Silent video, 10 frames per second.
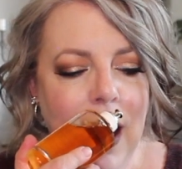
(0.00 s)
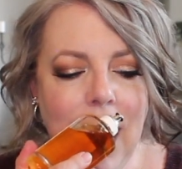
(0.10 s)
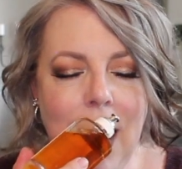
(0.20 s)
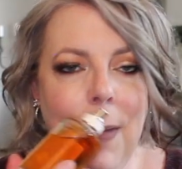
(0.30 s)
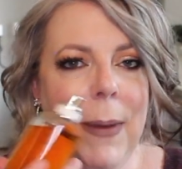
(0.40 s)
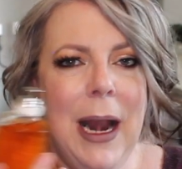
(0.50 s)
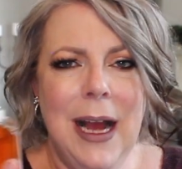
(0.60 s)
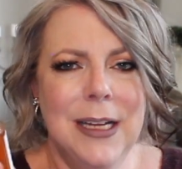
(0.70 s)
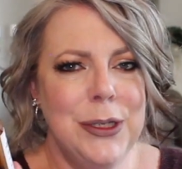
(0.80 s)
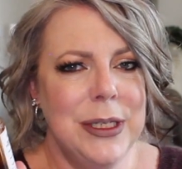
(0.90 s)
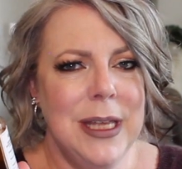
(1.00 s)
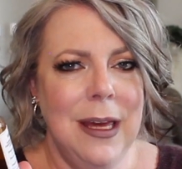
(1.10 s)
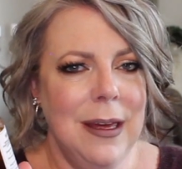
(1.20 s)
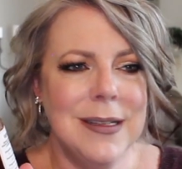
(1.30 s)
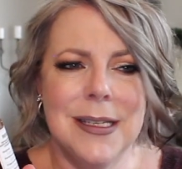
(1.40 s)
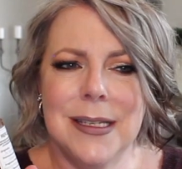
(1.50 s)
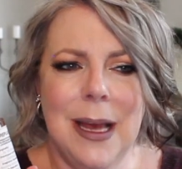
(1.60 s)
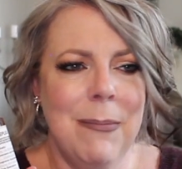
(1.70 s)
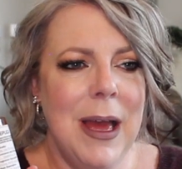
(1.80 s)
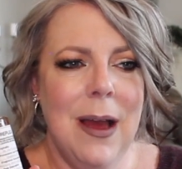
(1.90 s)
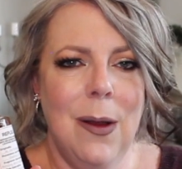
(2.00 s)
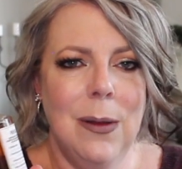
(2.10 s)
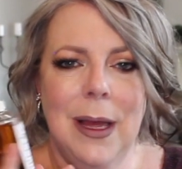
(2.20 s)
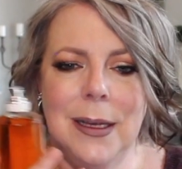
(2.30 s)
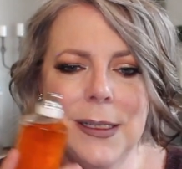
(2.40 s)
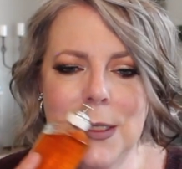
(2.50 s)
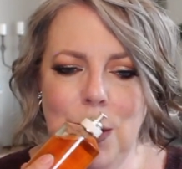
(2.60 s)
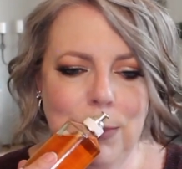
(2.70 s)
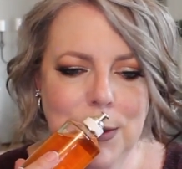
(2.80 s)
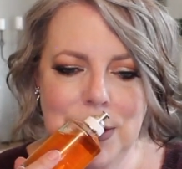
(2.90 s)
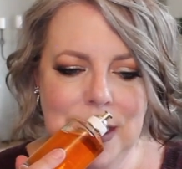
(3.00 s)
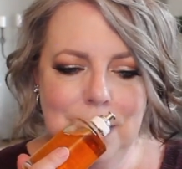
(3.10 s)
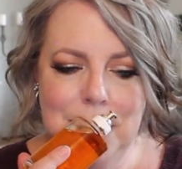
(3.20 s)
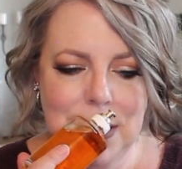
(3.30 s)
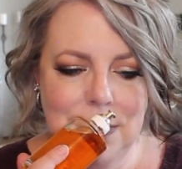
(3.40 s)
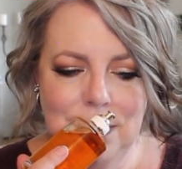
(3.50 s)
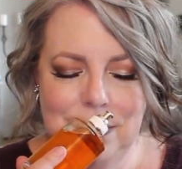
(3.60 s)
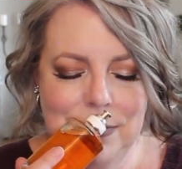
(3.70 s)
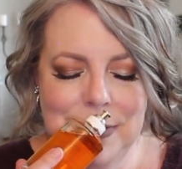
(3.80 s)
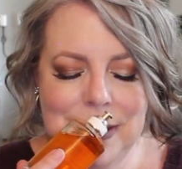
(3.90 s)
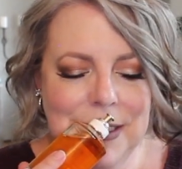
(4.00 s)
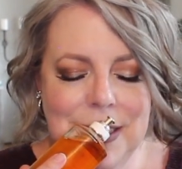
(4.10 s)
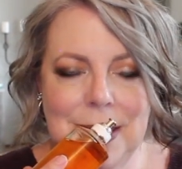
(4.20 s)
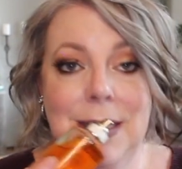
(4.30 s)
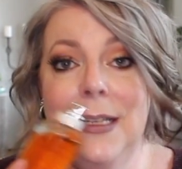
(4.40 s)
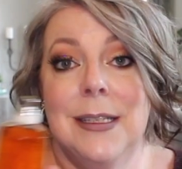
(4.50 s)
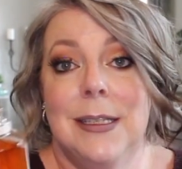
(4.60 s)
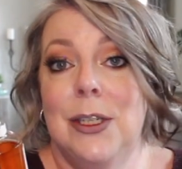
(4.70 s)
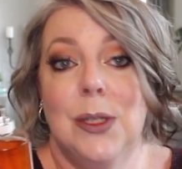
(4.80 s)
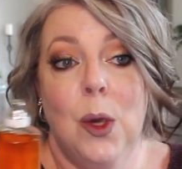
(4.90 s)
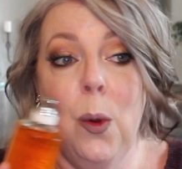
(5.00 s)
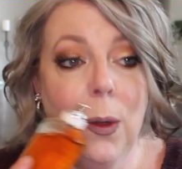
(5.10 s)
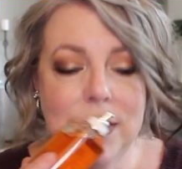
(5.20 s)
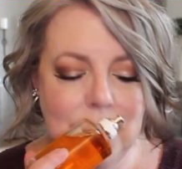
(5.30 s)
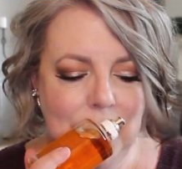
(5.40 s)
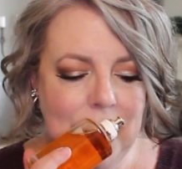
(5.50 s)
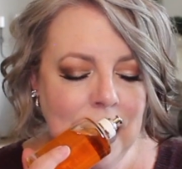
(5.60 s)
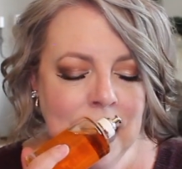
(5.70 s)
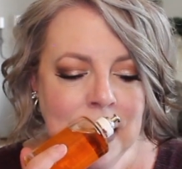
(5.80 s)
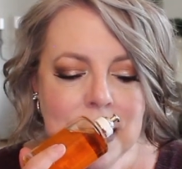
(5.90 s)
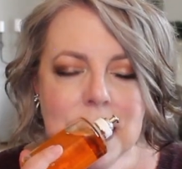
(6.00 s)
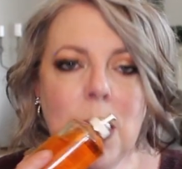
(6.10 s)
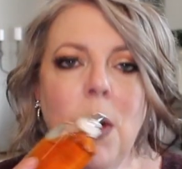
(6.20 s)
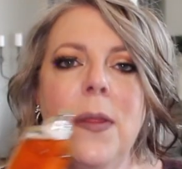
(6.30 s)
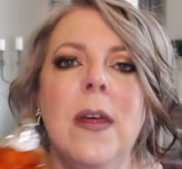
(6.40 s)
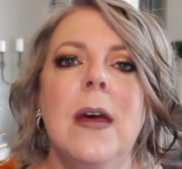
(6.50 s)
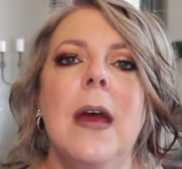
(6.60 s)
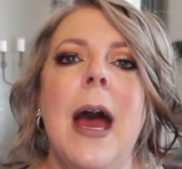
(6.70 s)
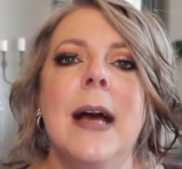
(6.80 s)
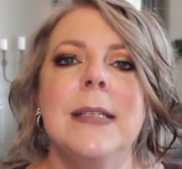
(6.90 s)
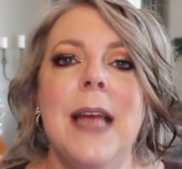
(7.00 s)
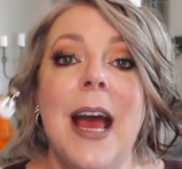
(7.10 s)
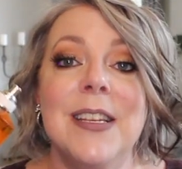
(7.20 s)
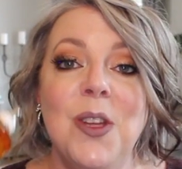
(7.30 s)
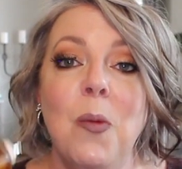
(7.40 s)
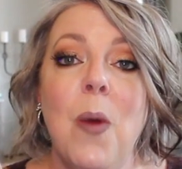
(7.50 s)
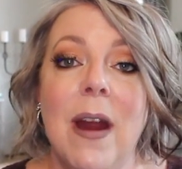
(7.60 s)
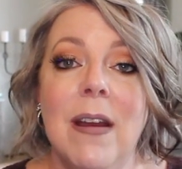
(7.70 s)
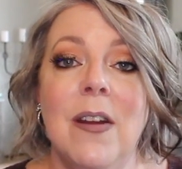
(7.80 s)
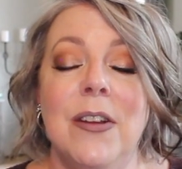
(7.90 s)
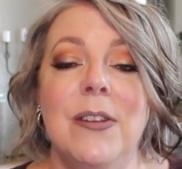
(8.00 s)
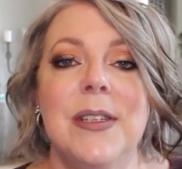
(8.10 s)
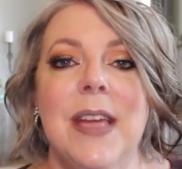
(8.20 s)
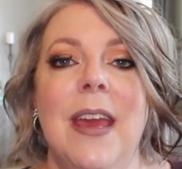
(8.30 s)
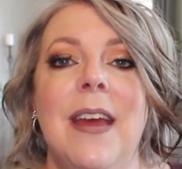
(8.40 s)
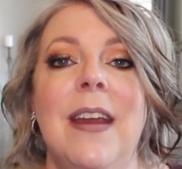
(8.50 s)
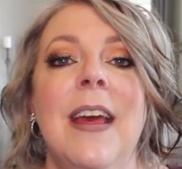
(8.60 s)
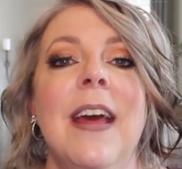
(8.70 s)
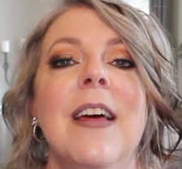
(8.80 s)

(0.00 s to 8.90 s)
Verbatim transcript: Uh, but I just think it's somehow like super deep and it's it's just cool to me. So the as as you wear it on your skin,